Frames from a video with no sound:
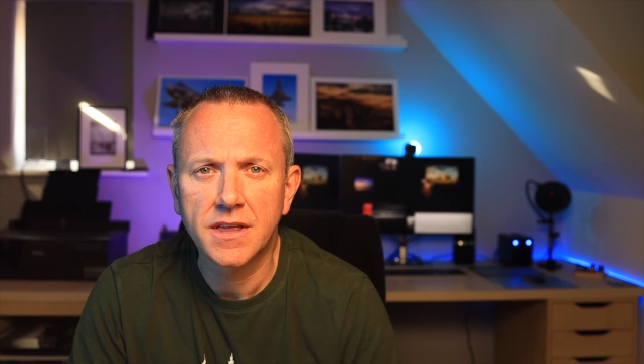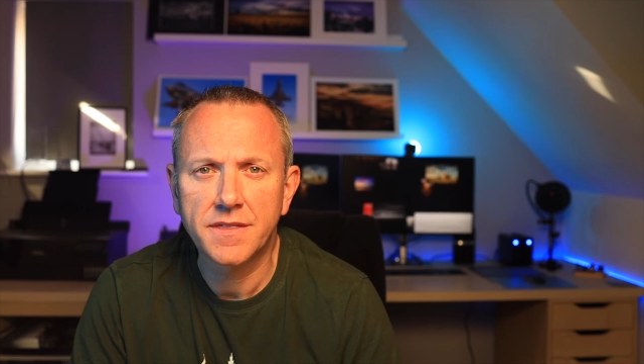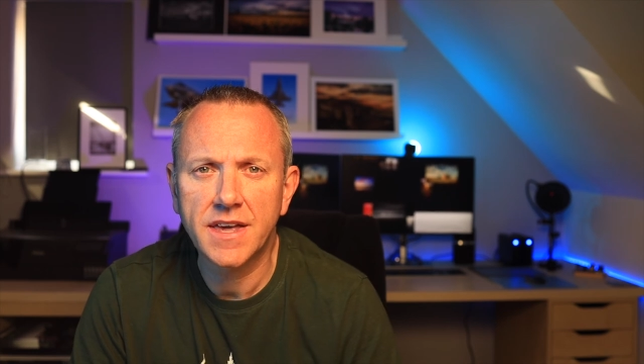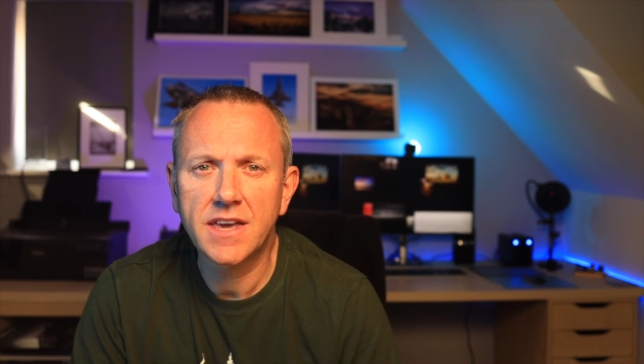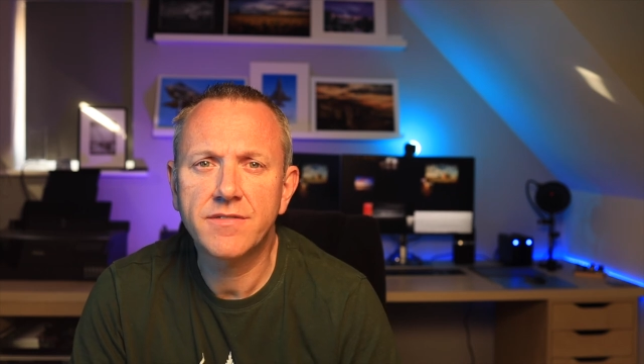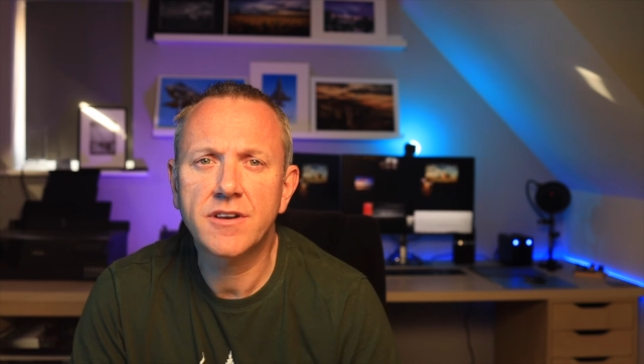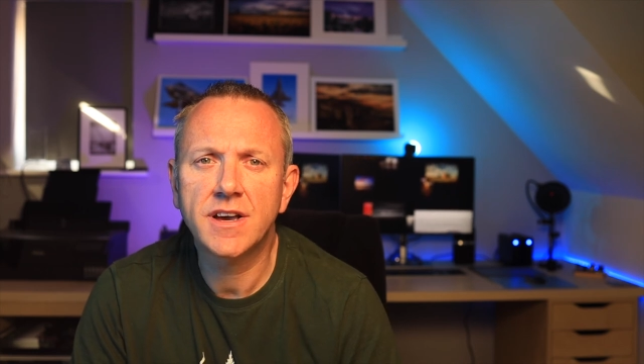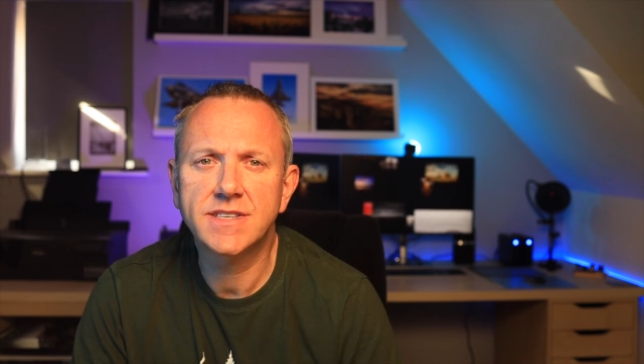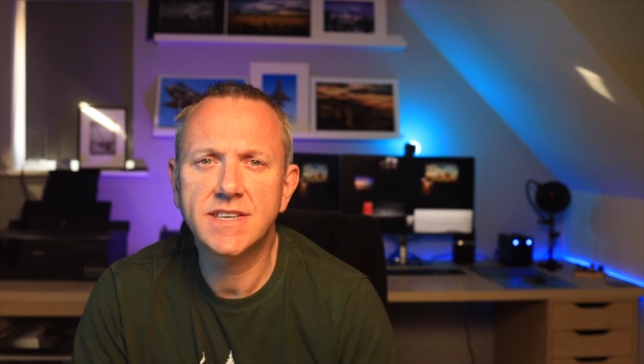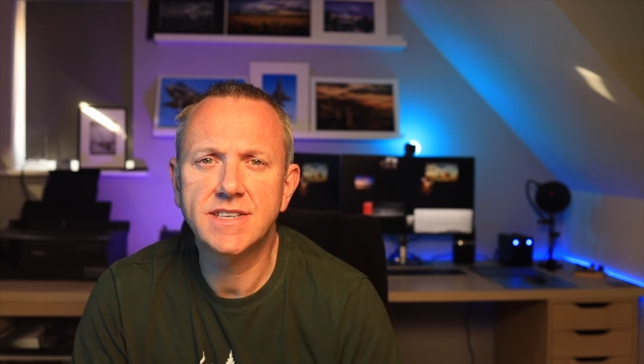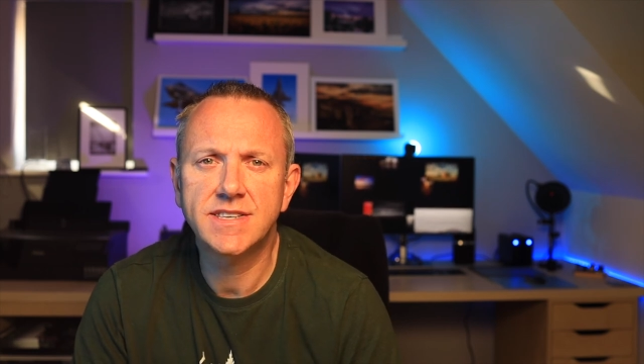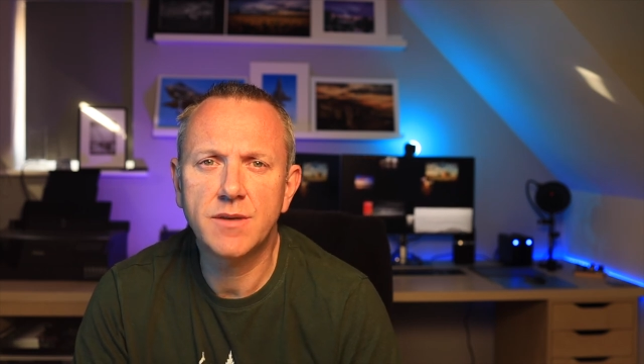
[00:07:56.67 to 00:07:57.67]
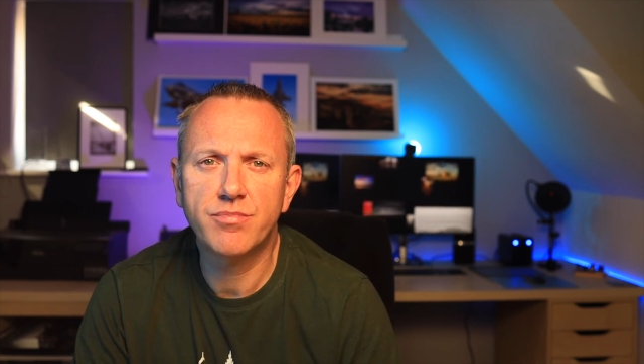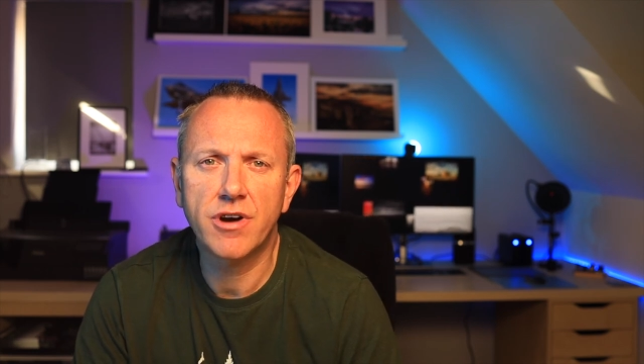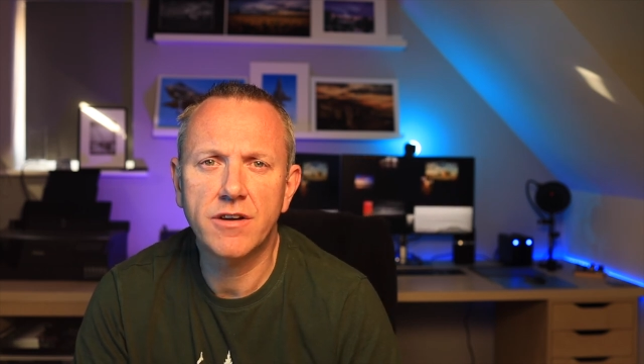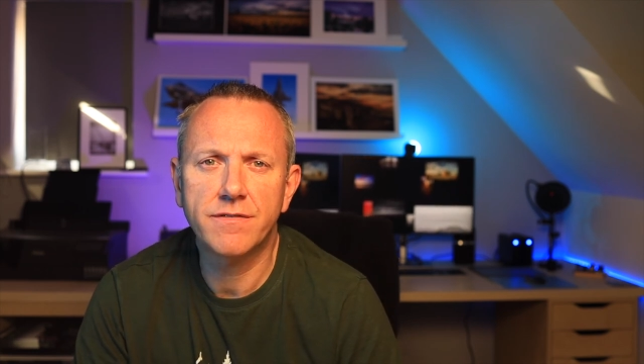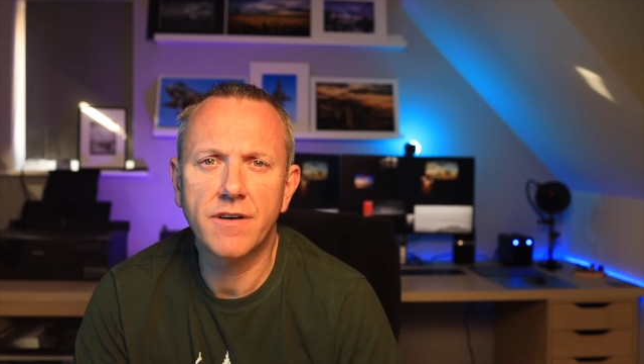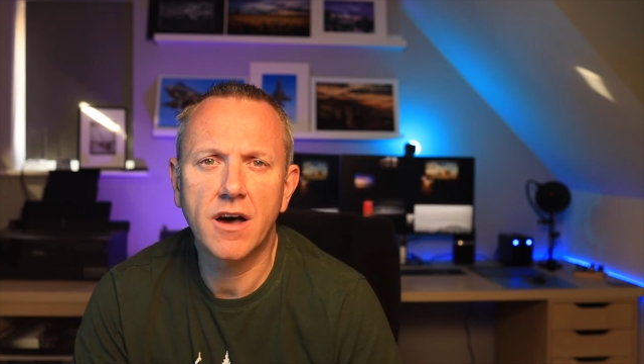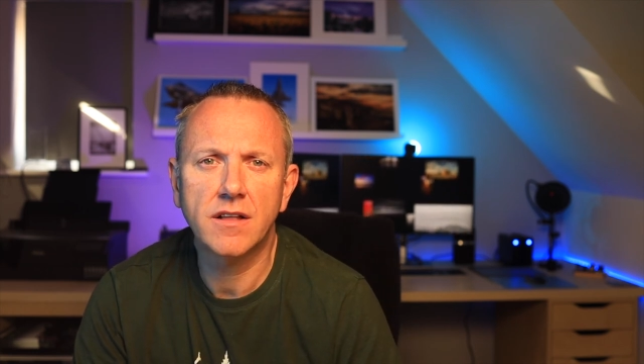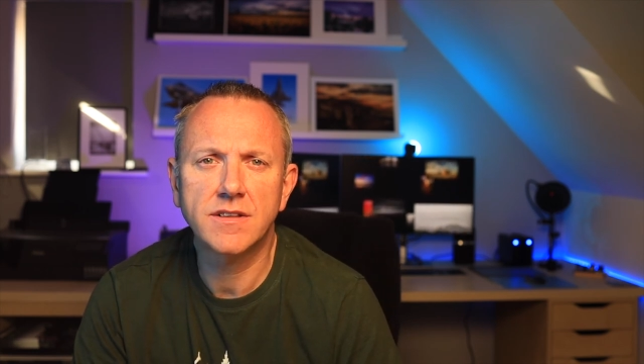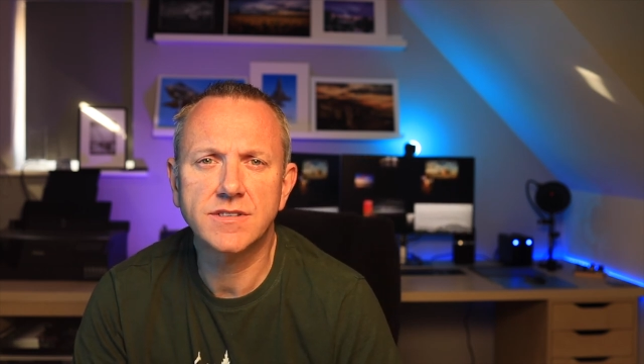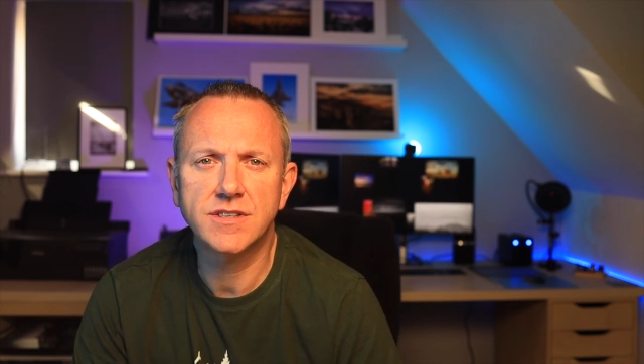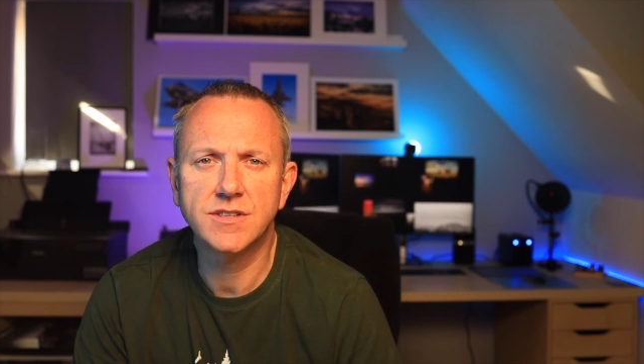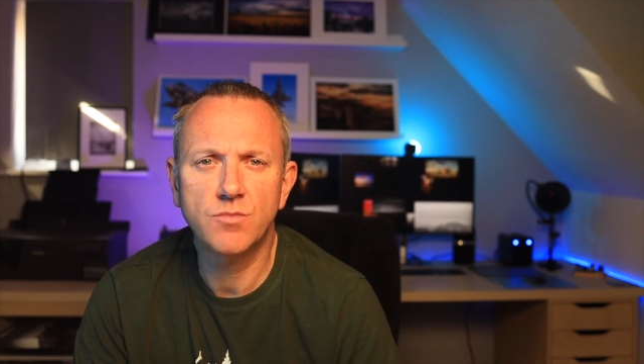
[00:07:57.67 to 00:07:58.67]
Think of an ICC profile
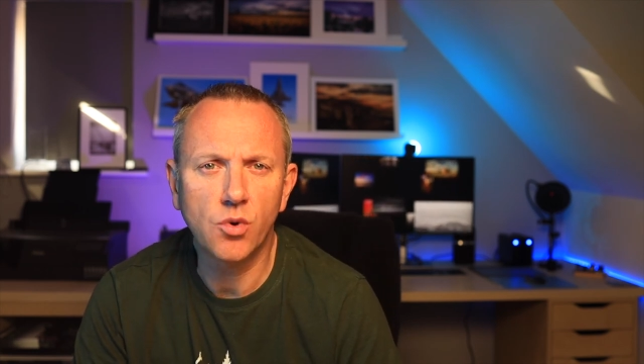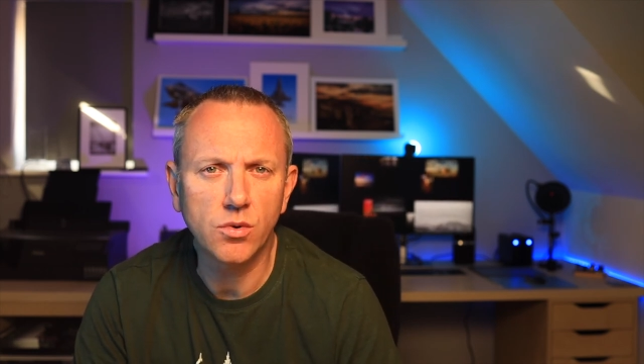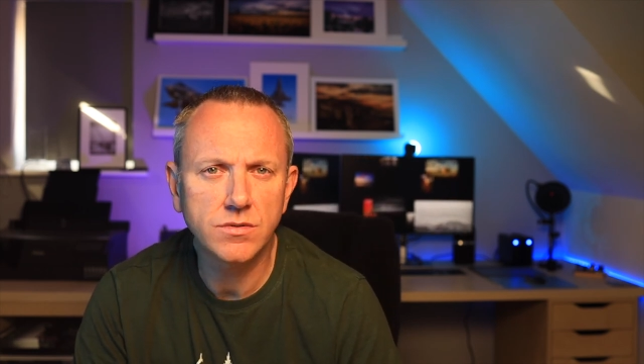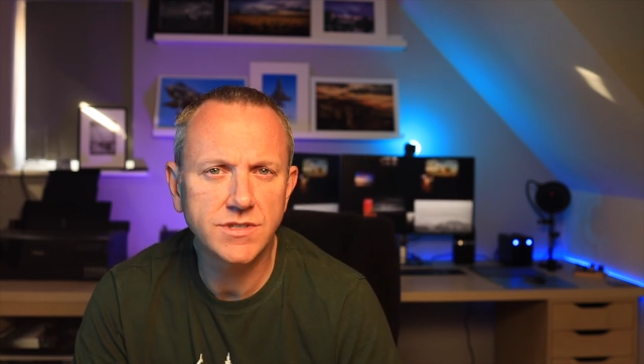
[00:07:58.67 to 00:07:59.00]
as a small,